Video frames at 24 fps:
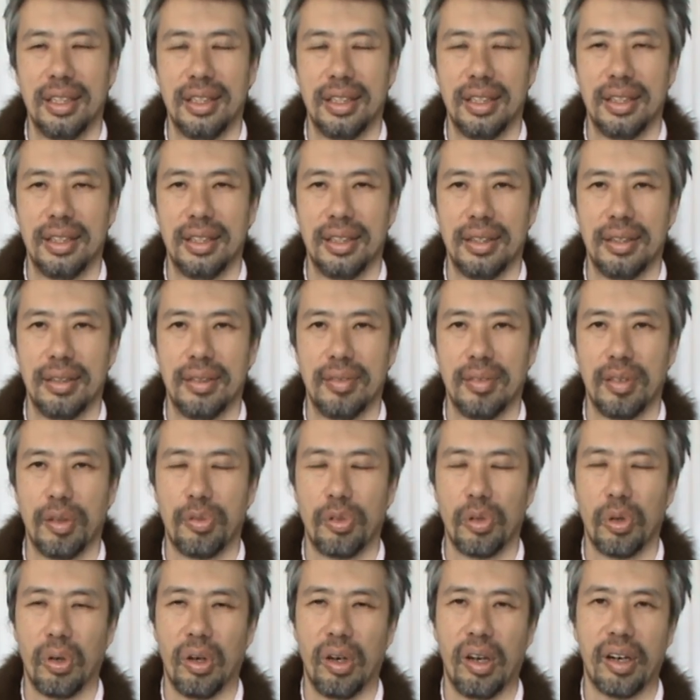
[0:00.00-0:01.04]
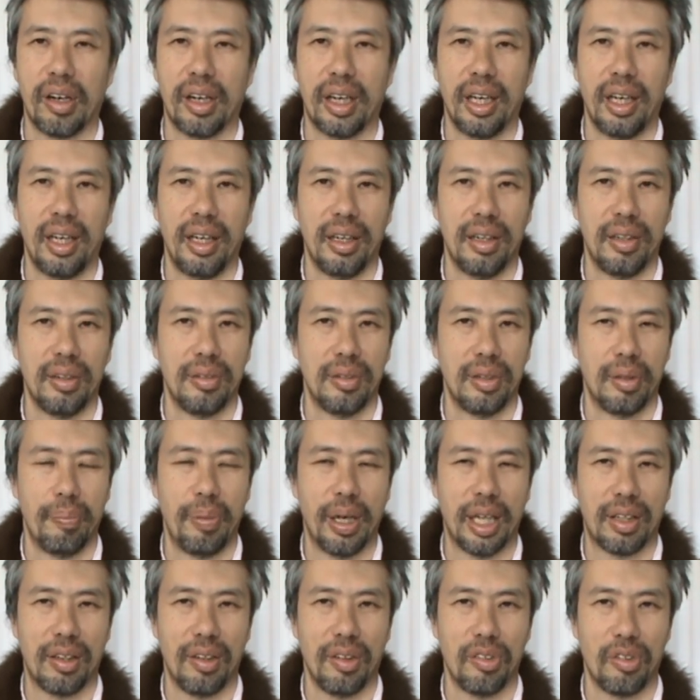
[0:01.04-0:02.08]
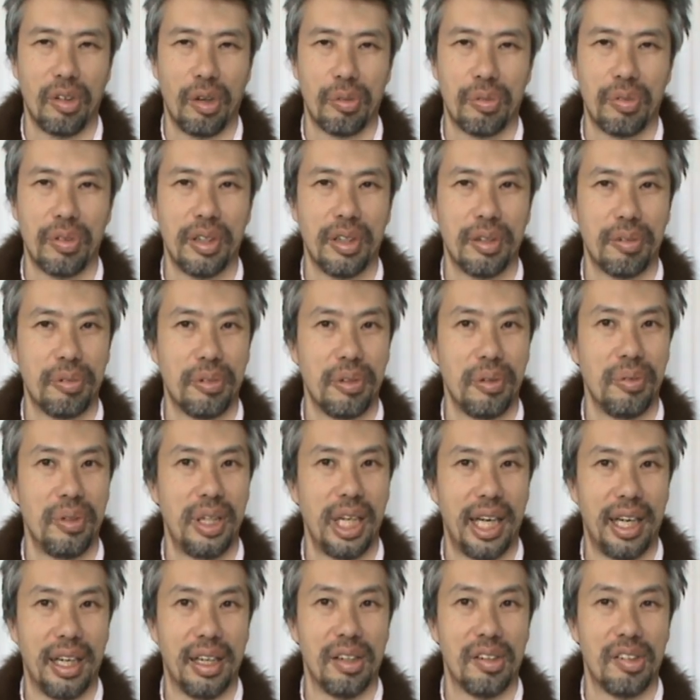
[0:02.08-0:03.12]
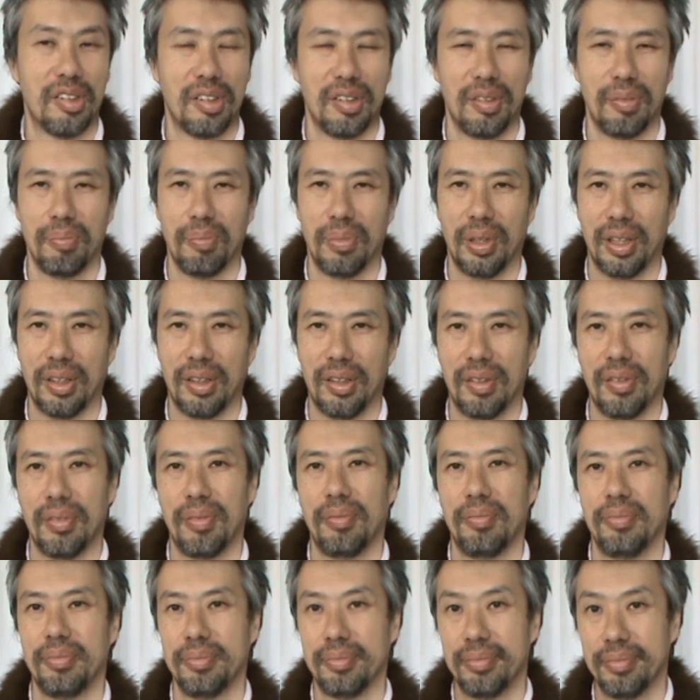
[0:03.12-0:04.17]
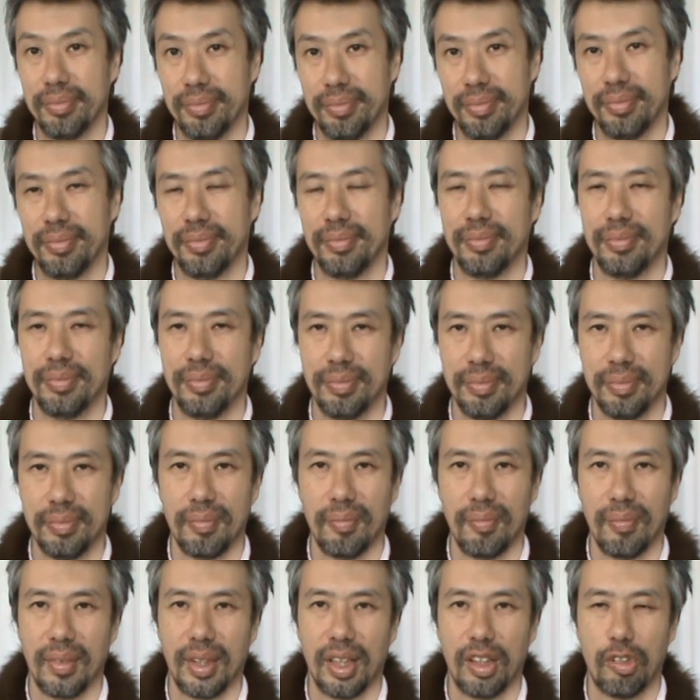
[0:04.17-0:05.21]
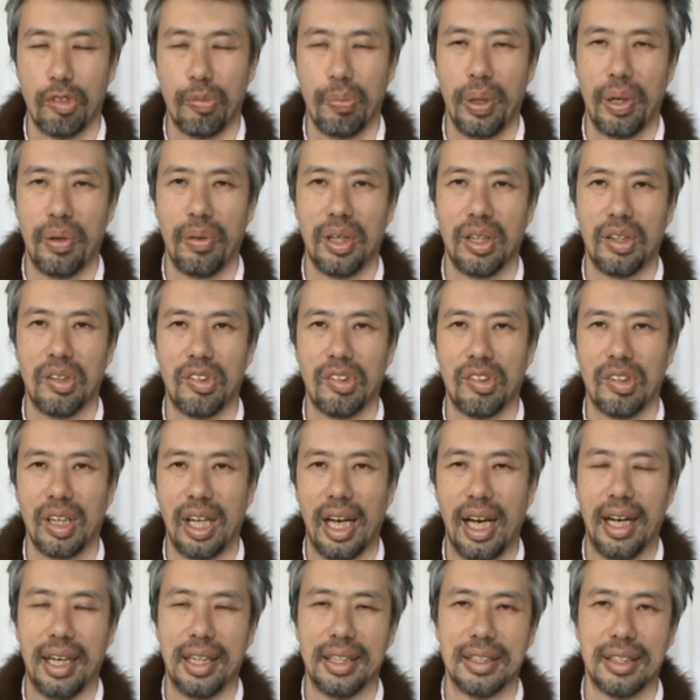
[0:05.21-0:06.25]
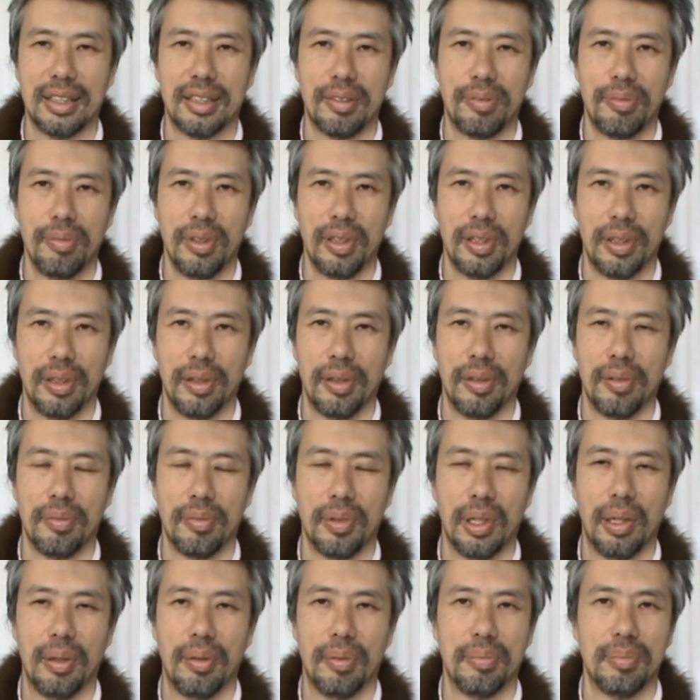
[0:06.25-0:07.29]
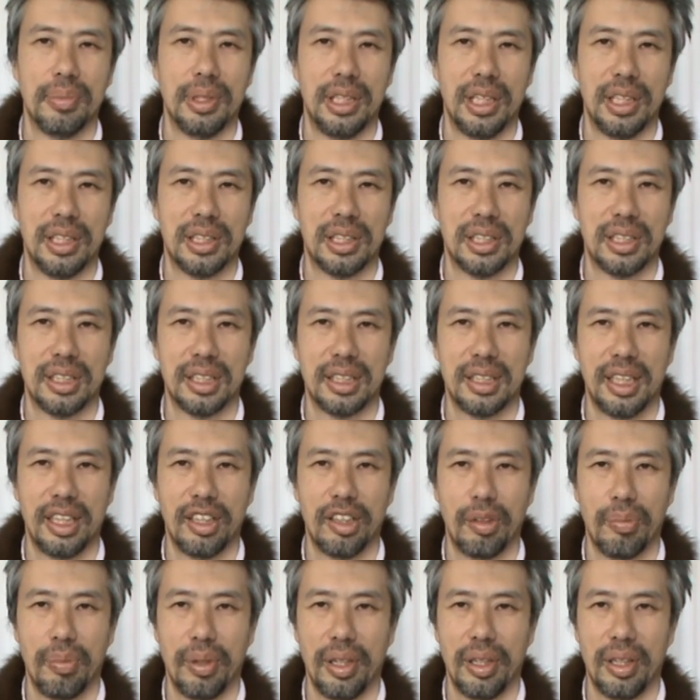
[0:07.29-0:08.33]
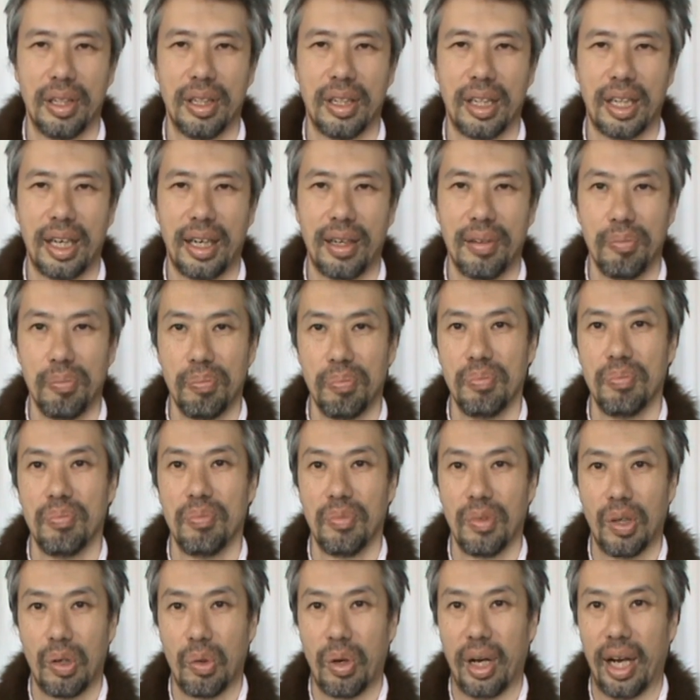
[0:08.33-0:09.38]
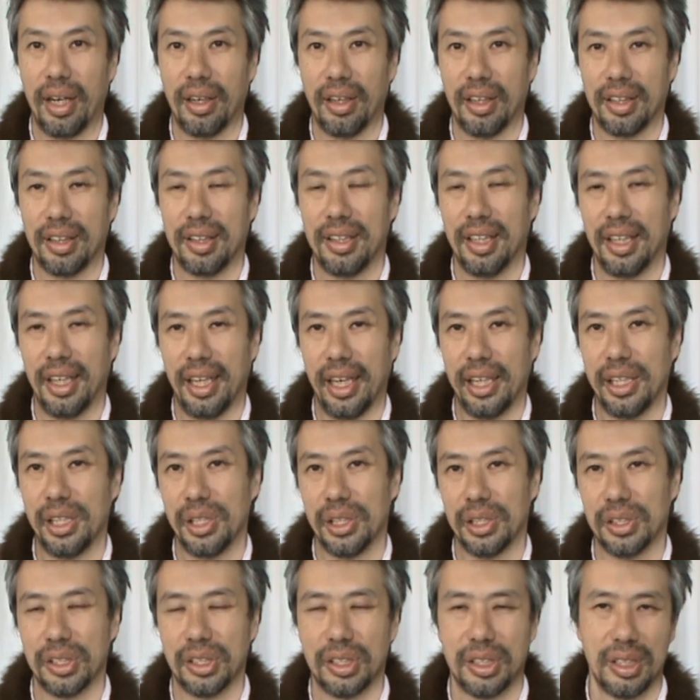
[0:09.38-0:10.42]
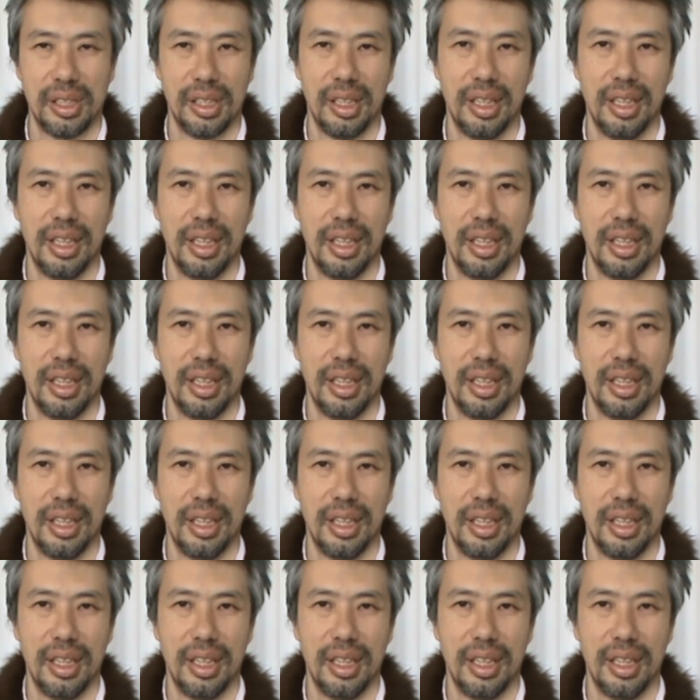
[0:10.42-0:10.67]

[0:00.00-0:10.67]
uh, if you're lucky, the battle is over in a few days, but spirits and uh, uh magicians tend to be kind of tenacious